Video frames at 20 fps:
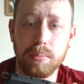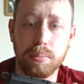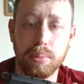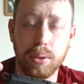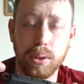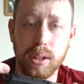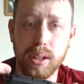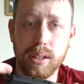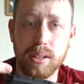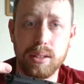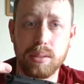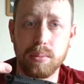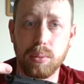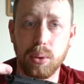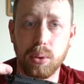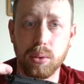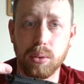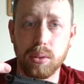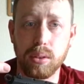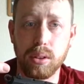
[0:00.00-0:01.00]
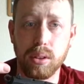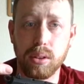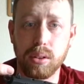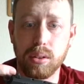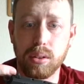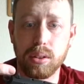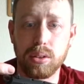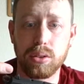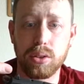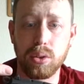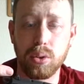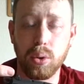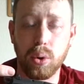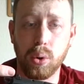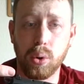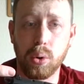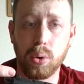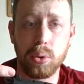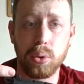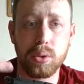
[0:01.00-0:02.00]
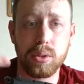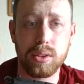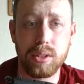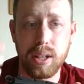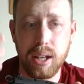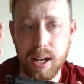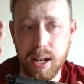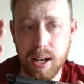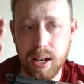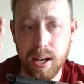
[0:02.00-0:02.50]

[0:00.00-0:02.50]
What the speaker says: put it in some the two holes,